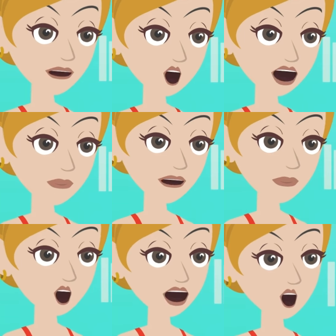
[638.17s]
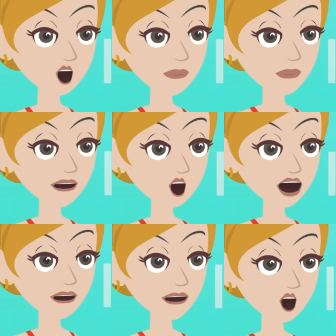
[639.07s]
We want you to make positive
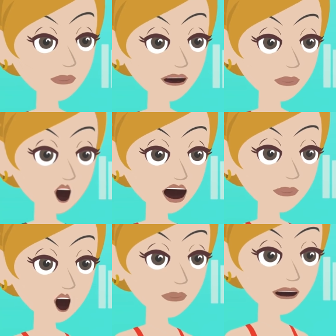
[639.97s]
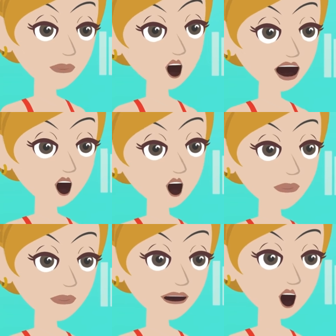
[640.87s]
aspects about your niece so
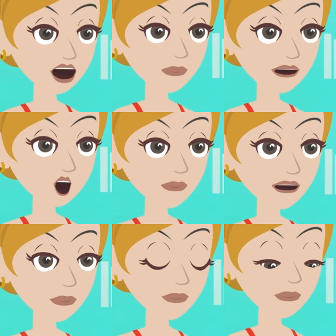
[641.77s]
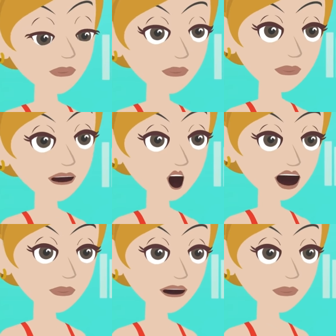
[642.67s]
that you can be in the receptive mode
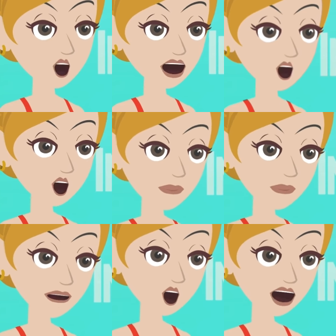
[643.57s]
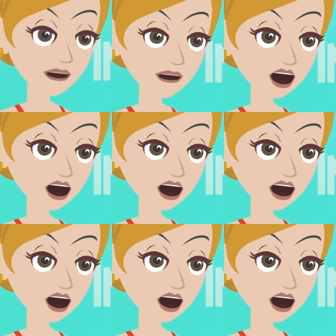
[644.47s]
and know what to do.